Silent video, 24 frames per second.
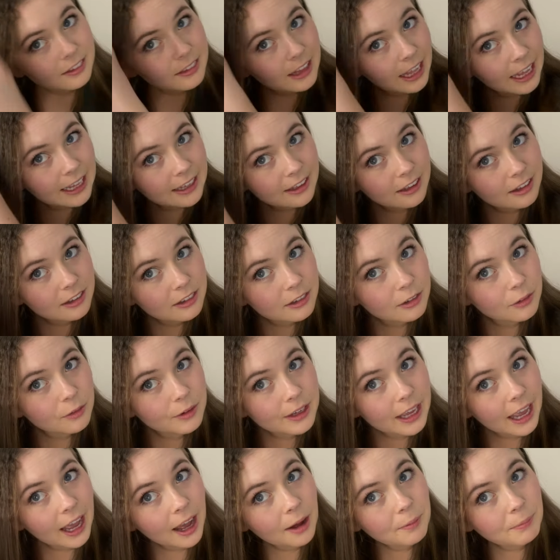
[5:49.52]
Like,
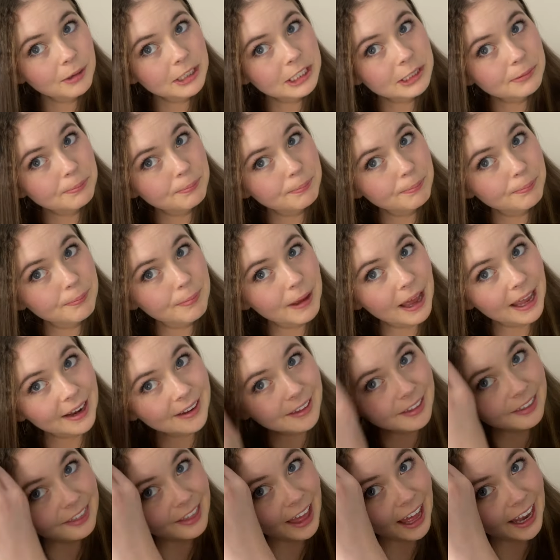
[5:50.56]
look how much
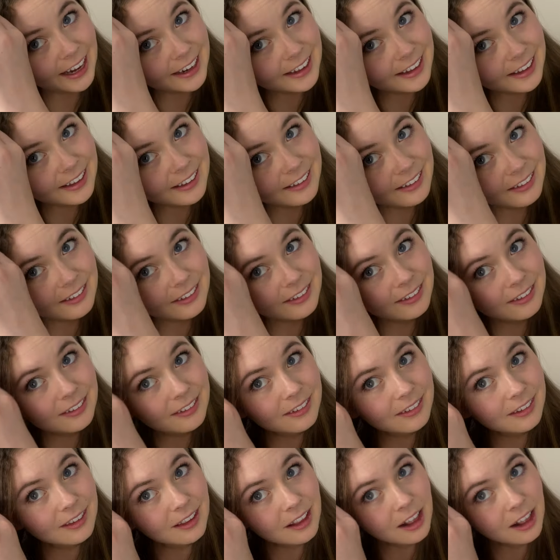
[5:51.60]
better that is.